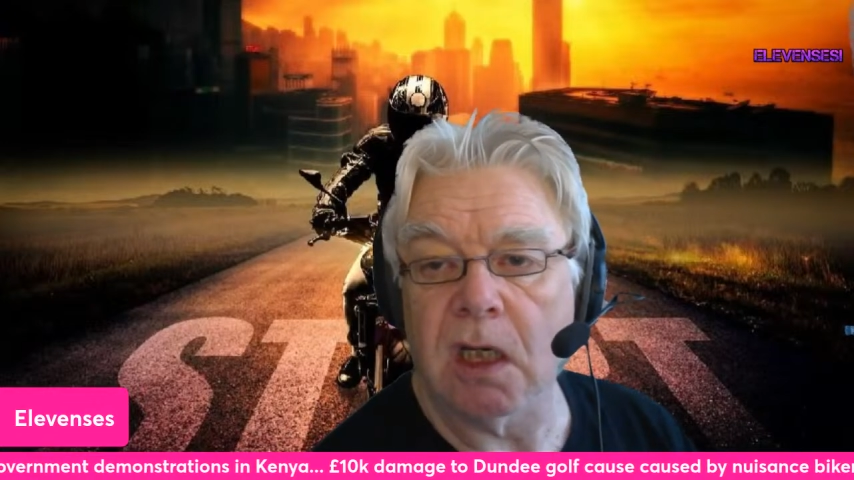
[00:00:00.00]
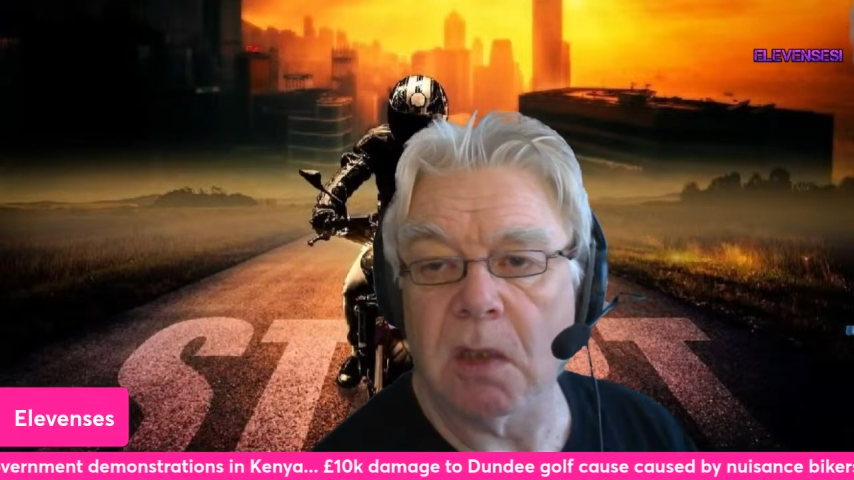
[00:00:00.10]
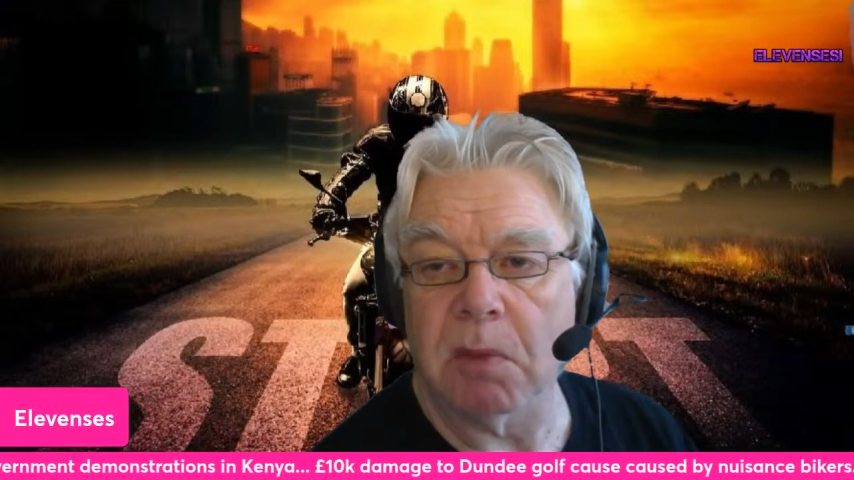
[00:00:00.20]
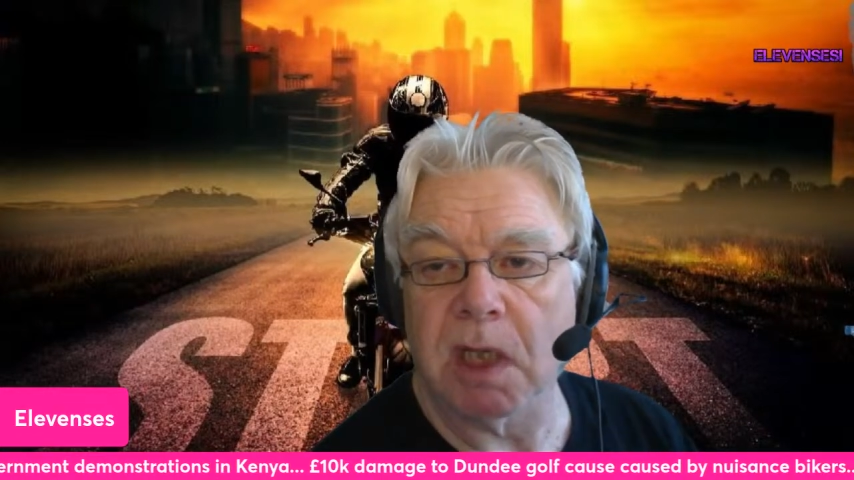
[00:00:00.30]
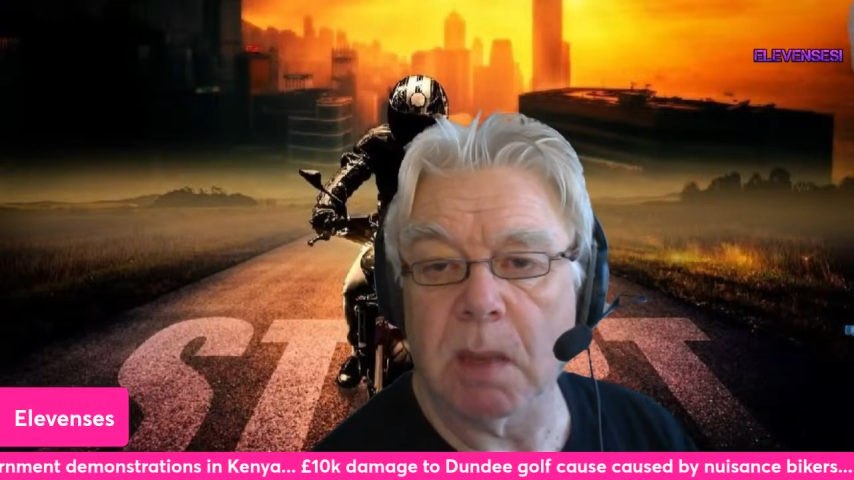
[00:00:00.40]

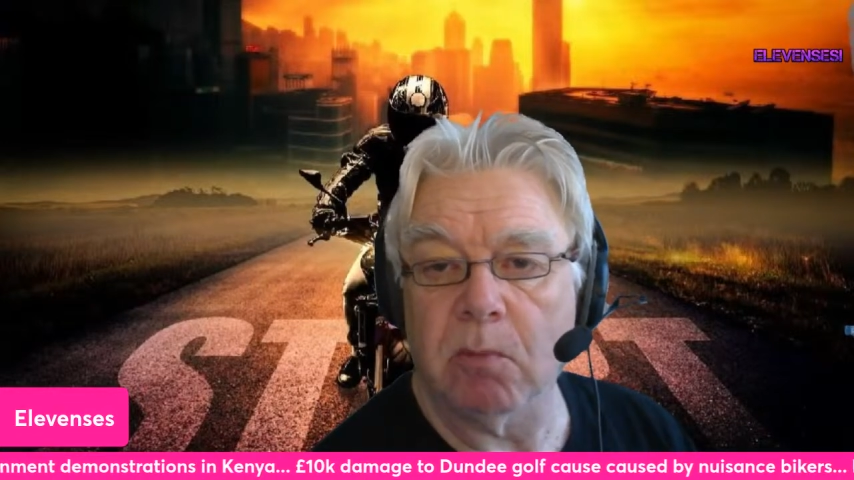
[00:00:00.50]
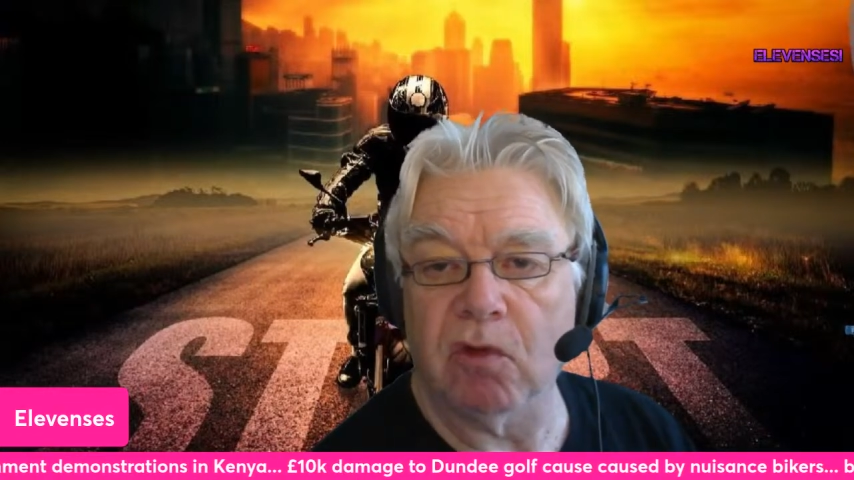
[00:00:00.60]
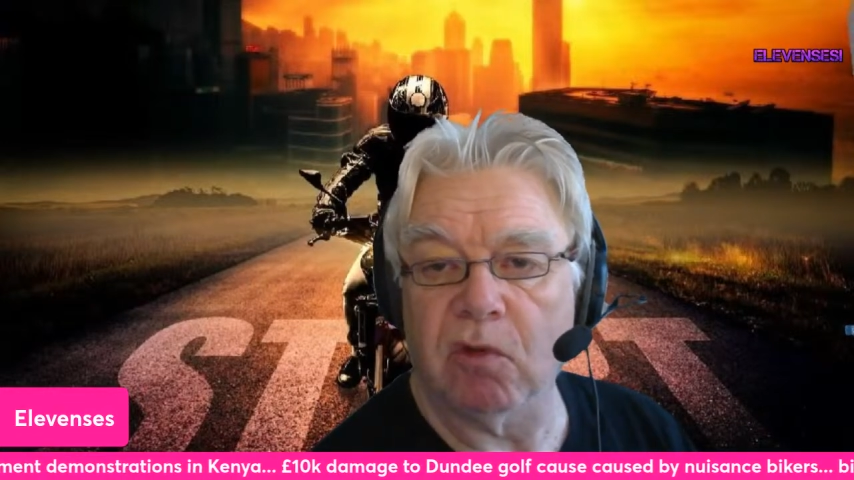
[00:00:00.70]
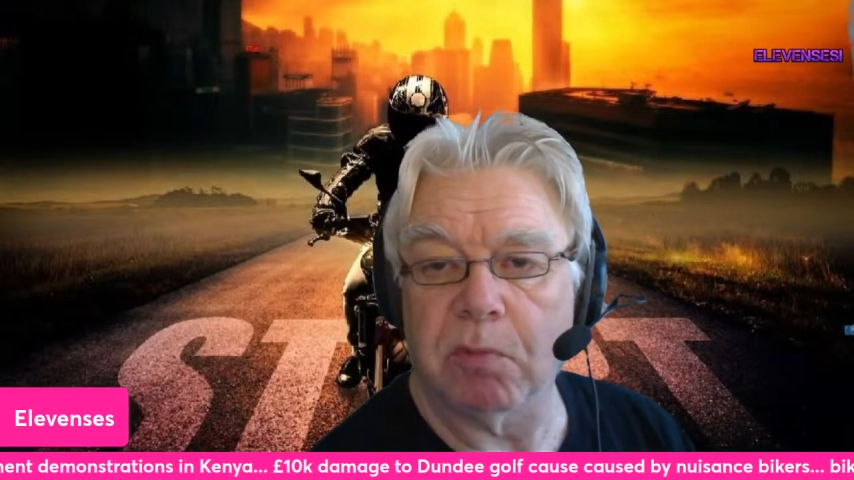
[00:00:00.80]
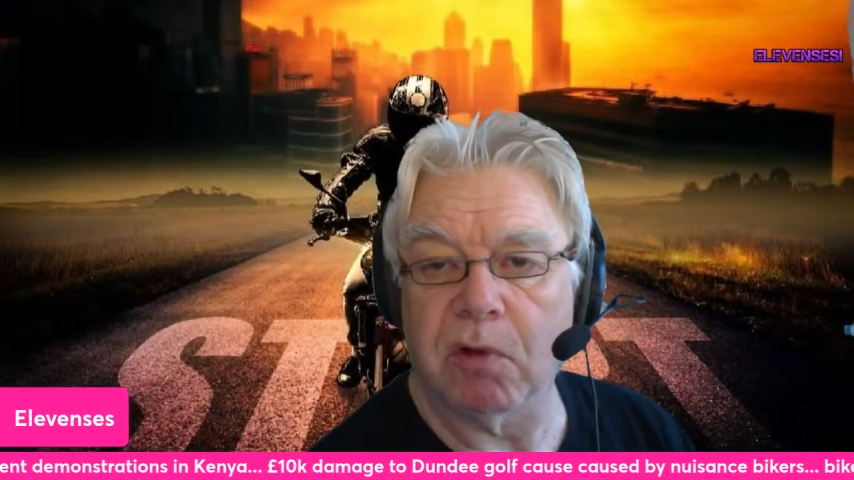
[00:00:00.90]
It
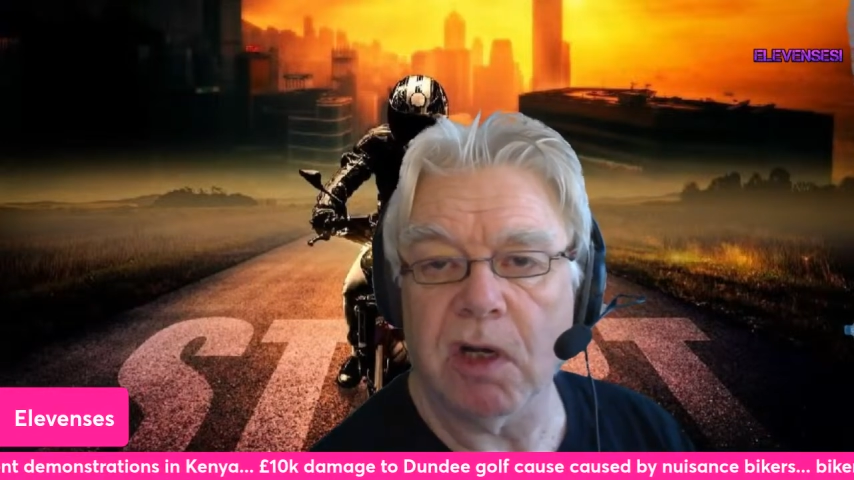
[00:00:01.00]
comes as a